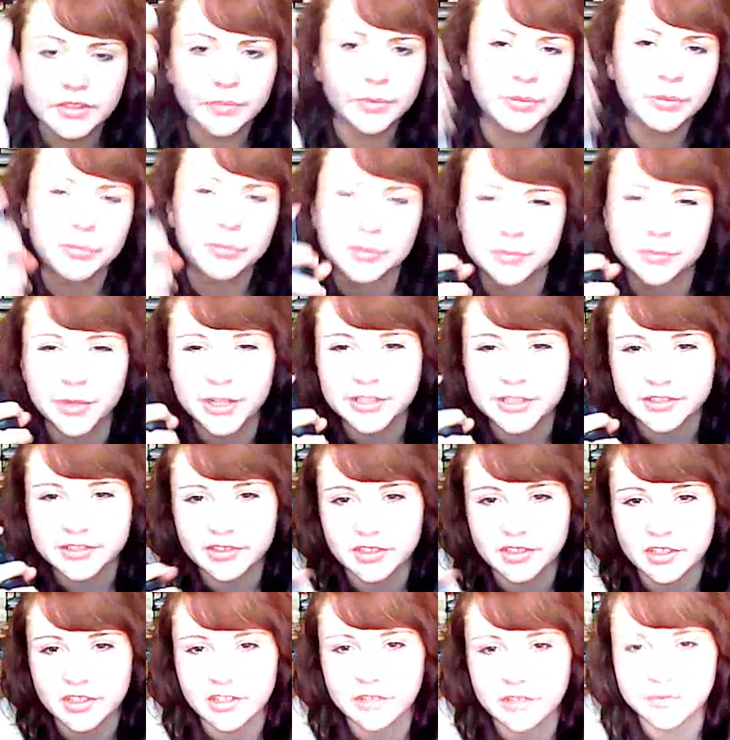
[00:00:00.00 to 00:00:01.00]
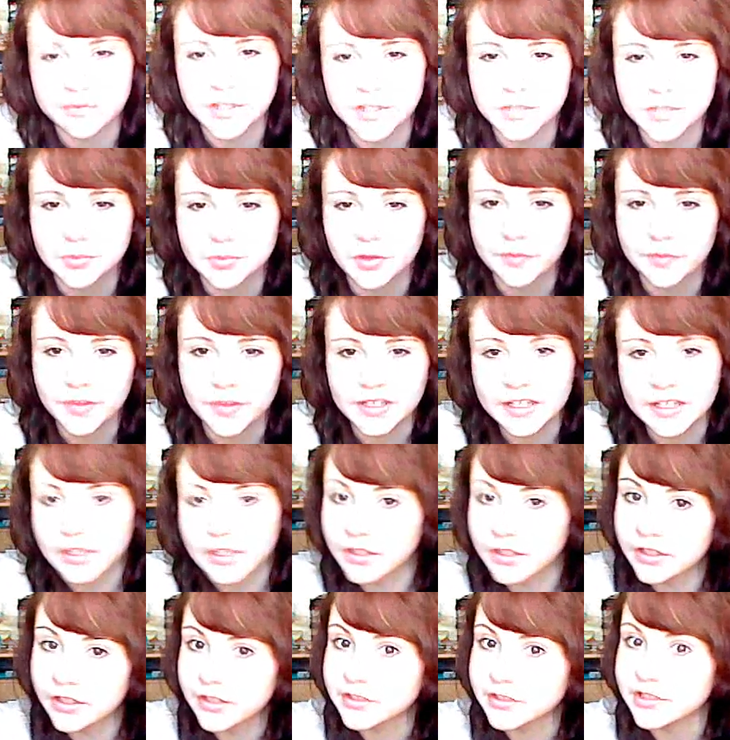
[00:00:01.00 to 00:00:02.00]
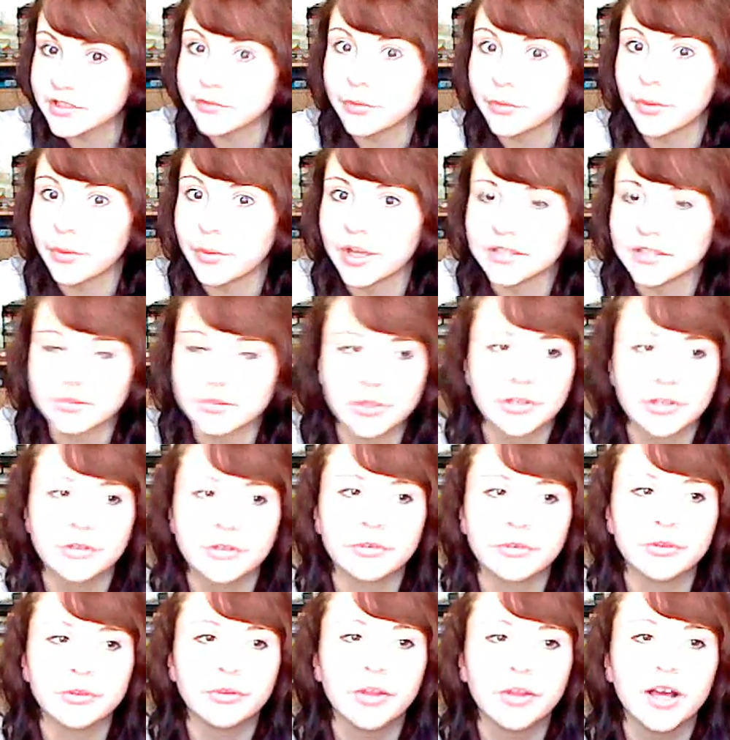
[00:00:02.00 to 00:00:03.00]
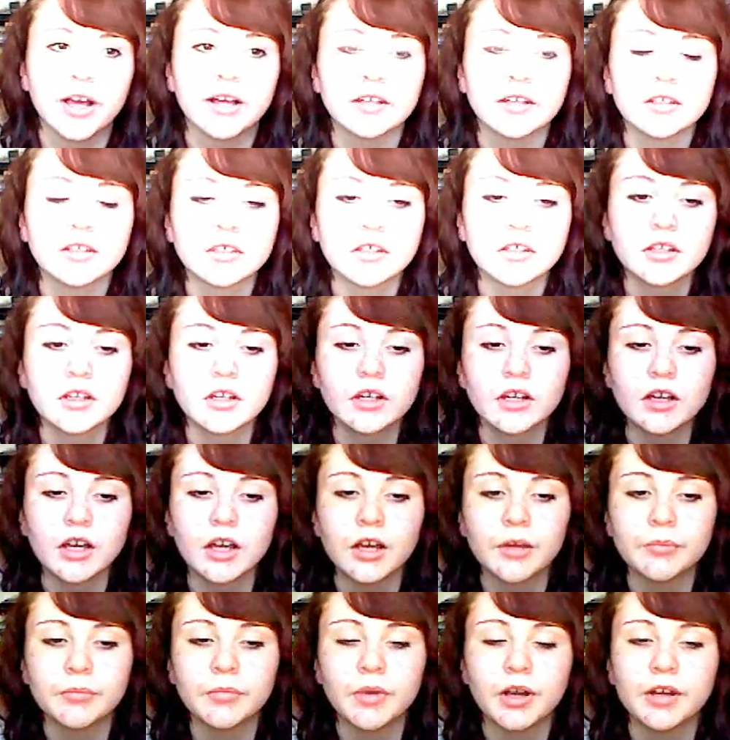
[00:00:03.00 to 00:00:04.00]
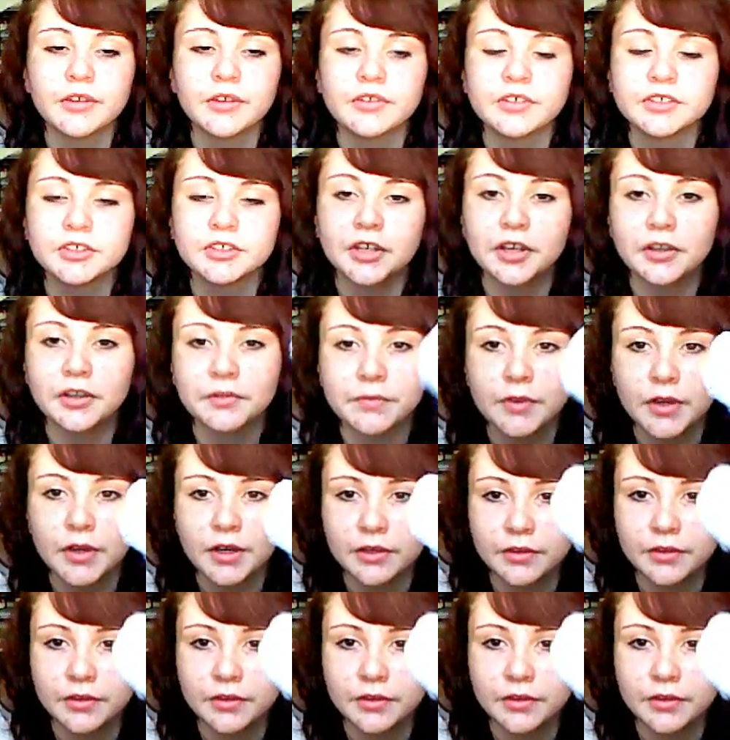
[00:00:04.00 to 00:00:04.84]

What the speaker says: Some people spray it straight in their face, but I find it kind of goes everywhere, so I don't do that. I'd use like a